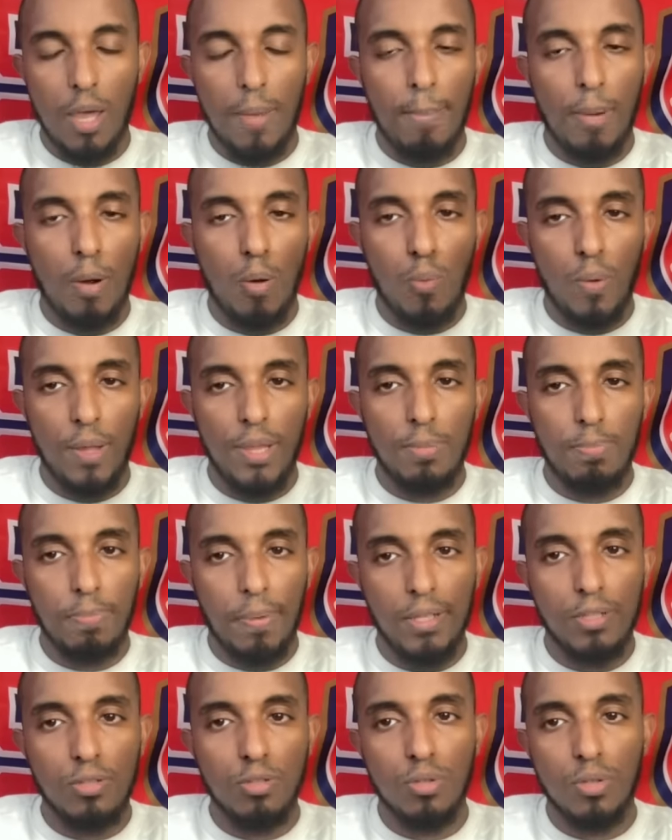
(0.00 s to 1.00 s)
But with
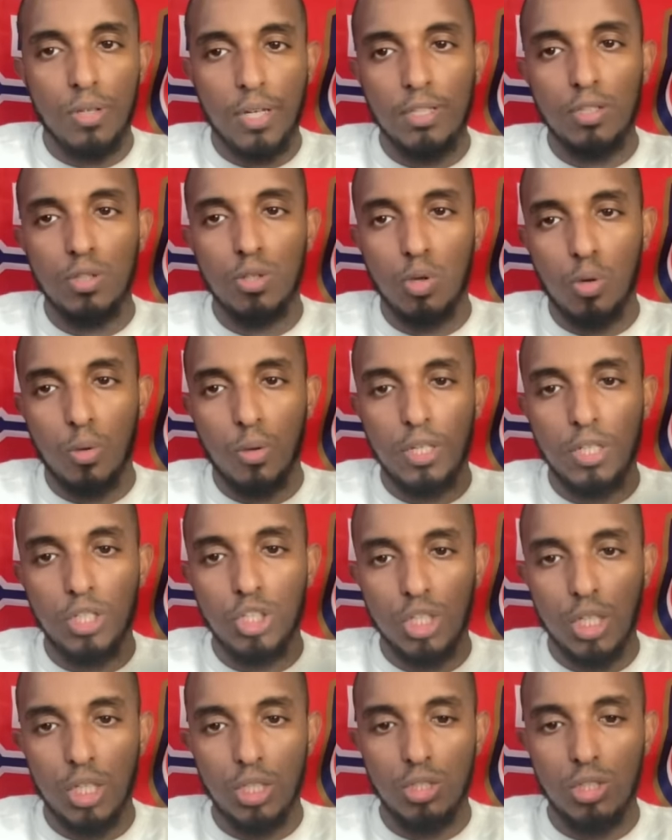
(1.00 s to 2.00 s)
Pedro Neto going to
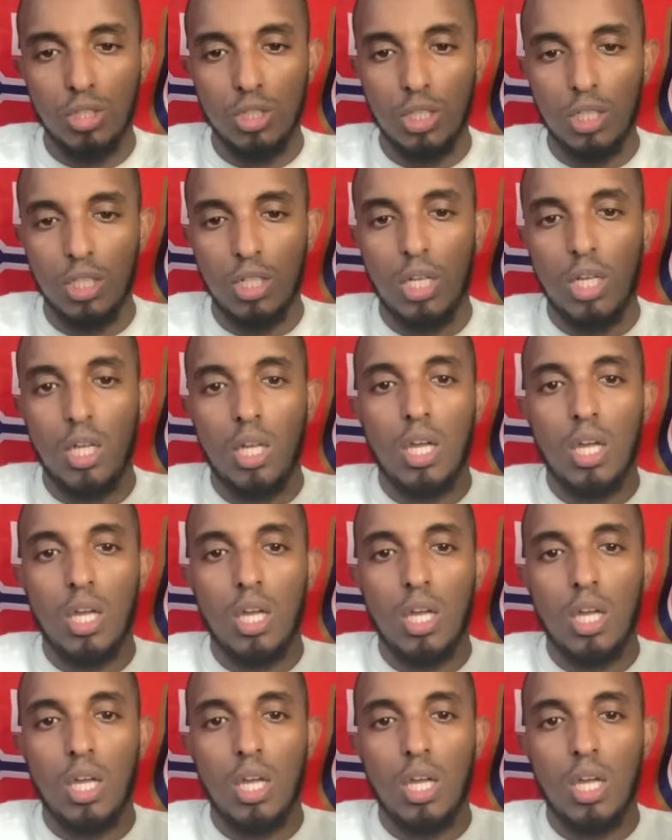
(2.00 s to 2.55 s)
Chelsea,